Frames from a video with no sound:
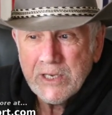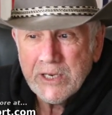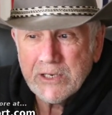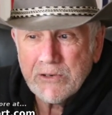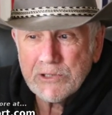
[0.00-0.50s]

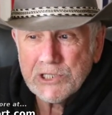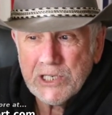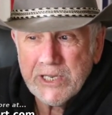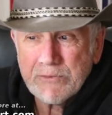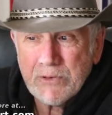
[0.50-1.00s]
And
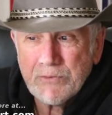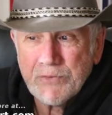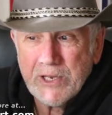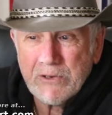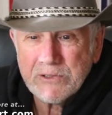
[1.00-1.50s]
crucially, it
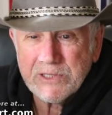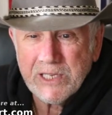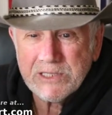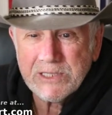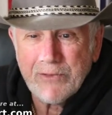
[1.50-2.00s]
reveals
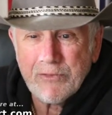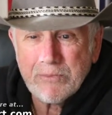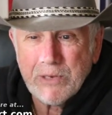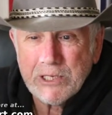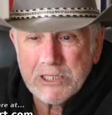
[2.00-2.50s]
that
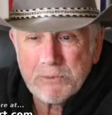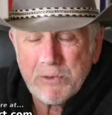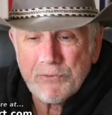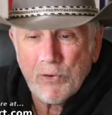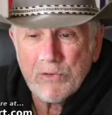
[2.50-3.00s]
7 months
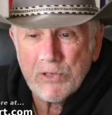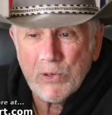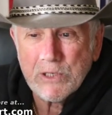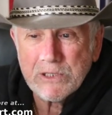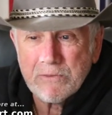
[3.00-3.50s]
before the
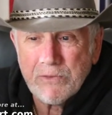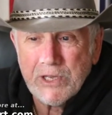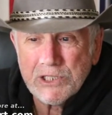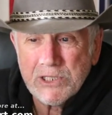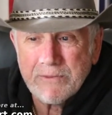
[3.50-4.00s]
U.S.
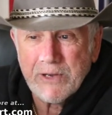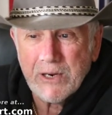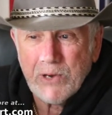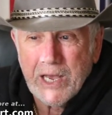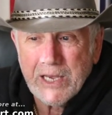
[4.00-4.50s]
invasion of
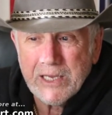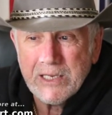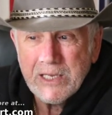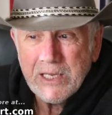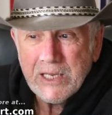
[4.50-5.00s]
Iraq,
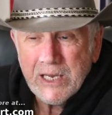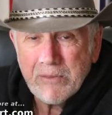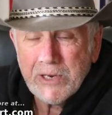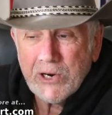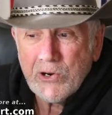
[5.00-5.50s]

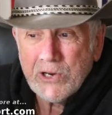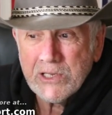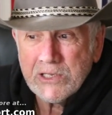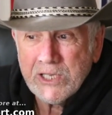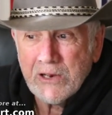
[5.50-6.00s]
American
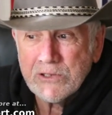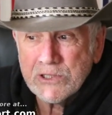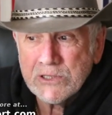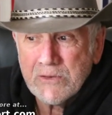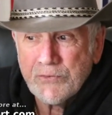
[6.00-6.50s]

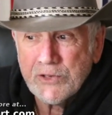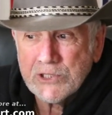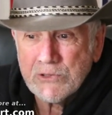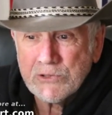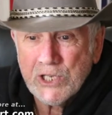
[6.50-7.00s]
intelligence
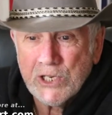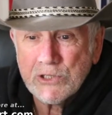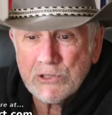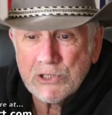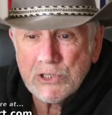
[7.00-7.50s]
officials
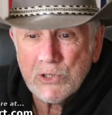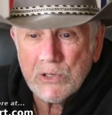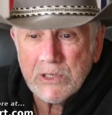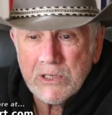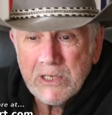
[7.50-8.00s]

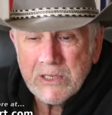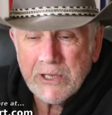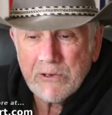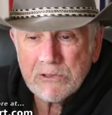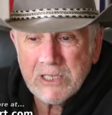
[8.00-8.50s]
understood
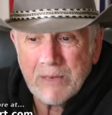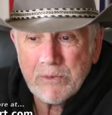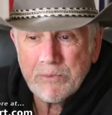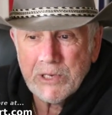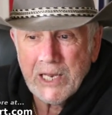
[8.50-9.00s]
that
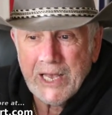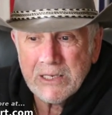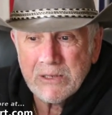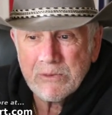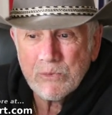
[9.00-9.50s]
Osama bin
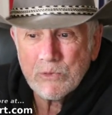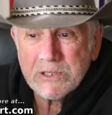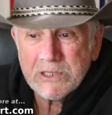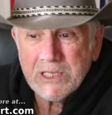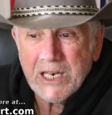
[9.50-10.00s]
Laden
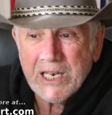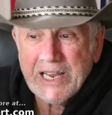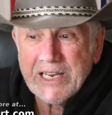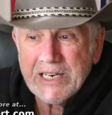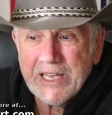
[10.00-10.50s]
was
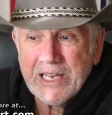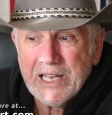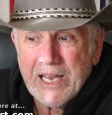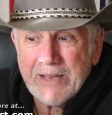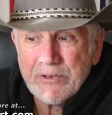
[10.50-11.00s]
likely
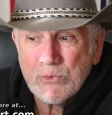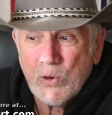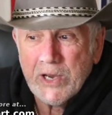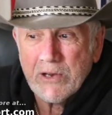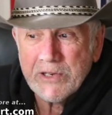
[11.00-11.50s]
alive and
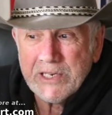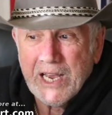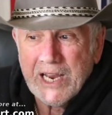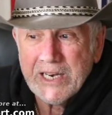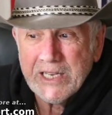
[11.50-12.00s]
well and
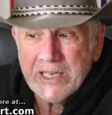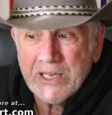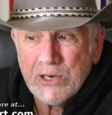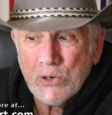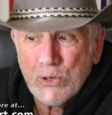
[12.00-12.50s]
hiding
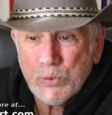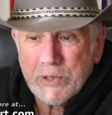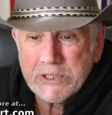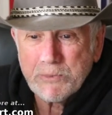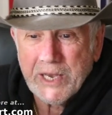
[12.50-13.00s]
in
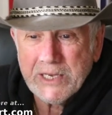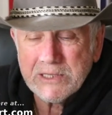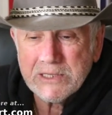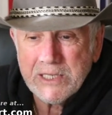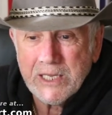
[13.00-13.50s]
northwest
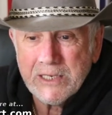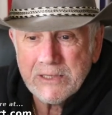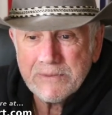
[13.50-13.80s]
Pakistan.